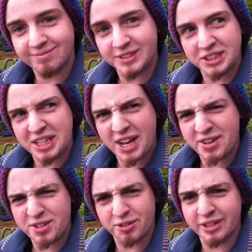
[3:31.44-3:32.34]
Feels kind
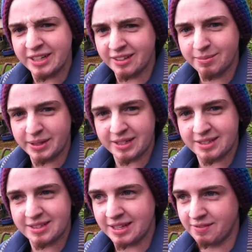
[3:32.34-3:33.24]
of surreal,
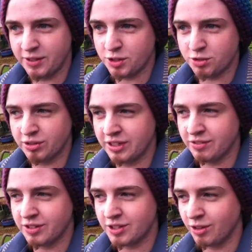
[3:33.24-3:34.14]
because it felt surreal
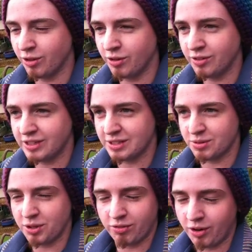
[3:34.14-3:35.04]
for so long because it
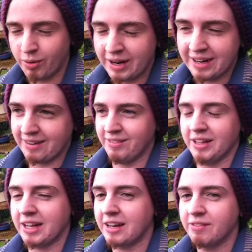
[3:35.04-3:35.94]
was so far away and I felt
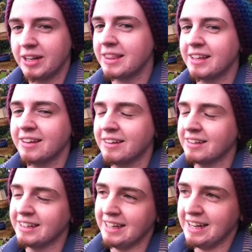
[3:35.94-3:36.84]
like I'd never get there,
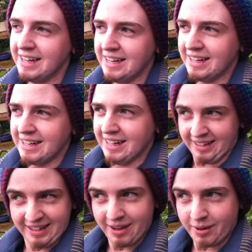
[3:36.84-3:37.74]
and
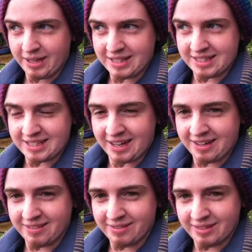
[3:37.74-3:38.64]
now I guess it's
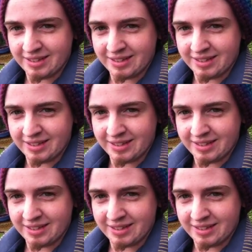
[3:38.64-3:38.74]
kind of